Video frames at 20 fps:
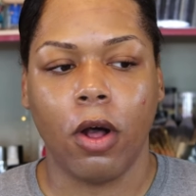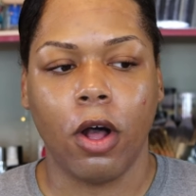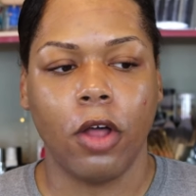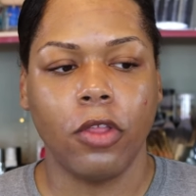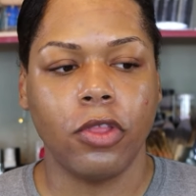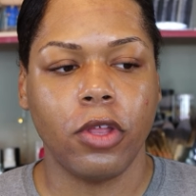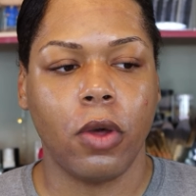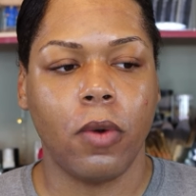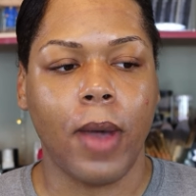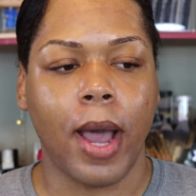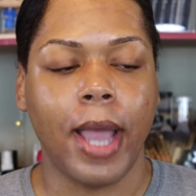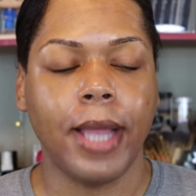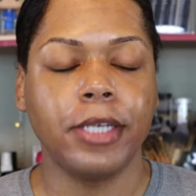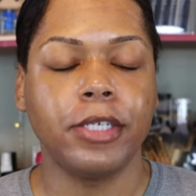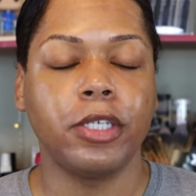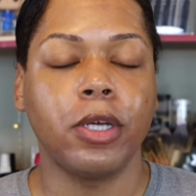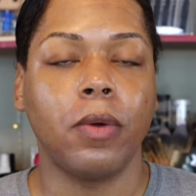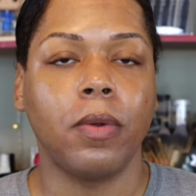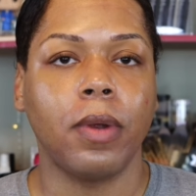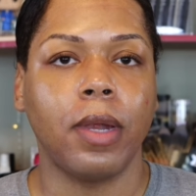Although I
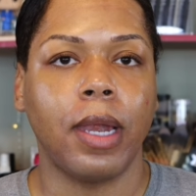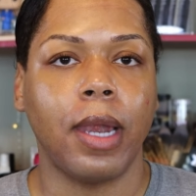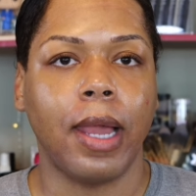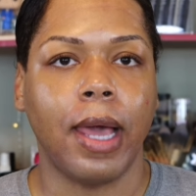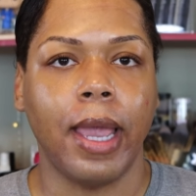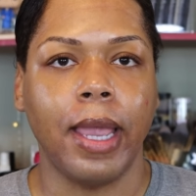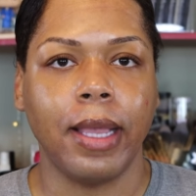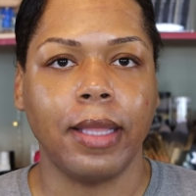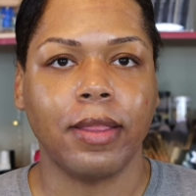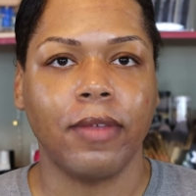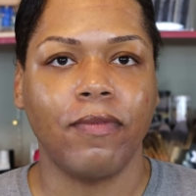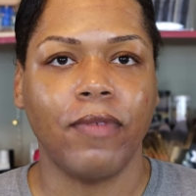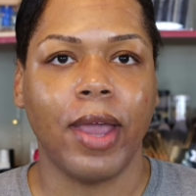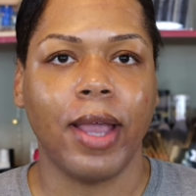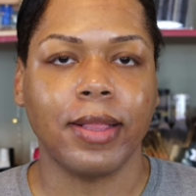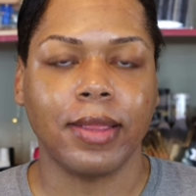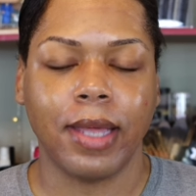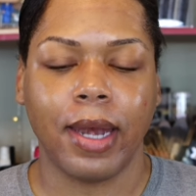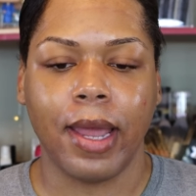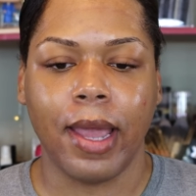don't like the
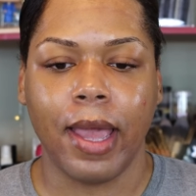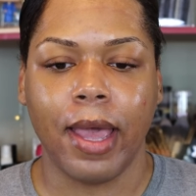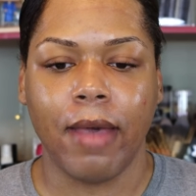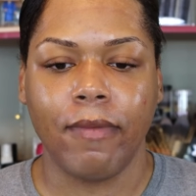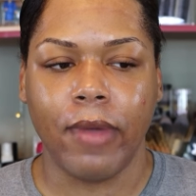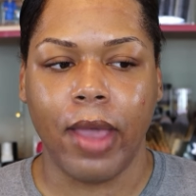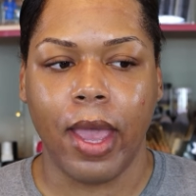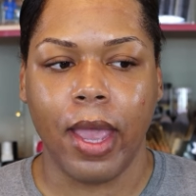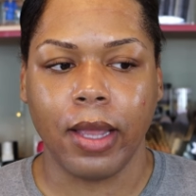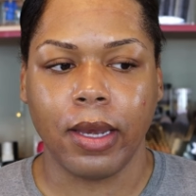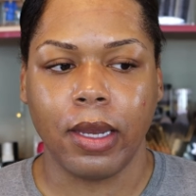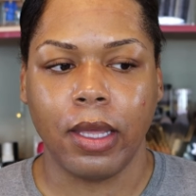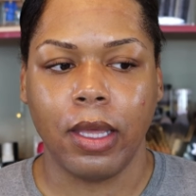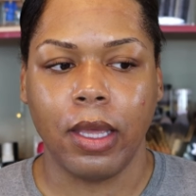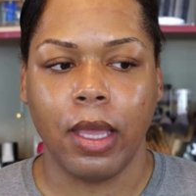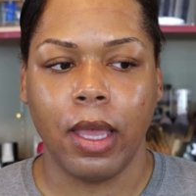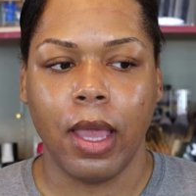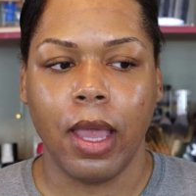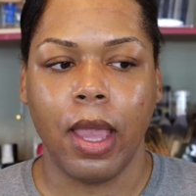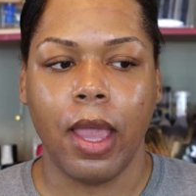fact that I have
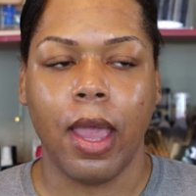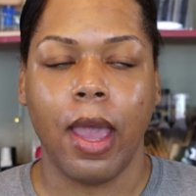acne,